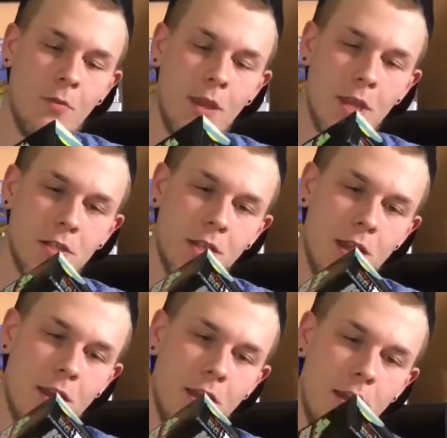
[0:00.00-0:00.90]
we actually
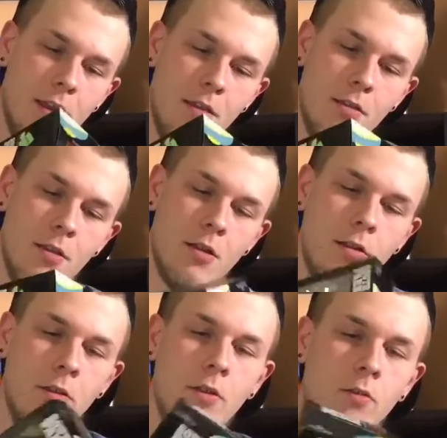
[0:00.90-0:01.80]
got a
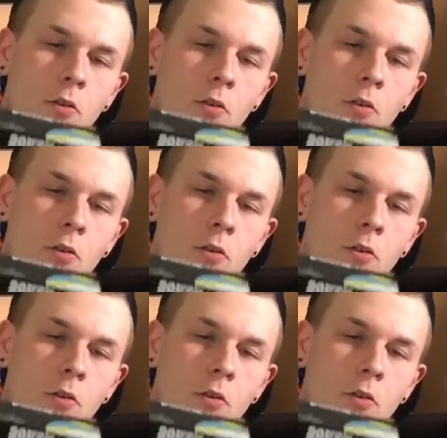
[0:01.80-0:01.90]
little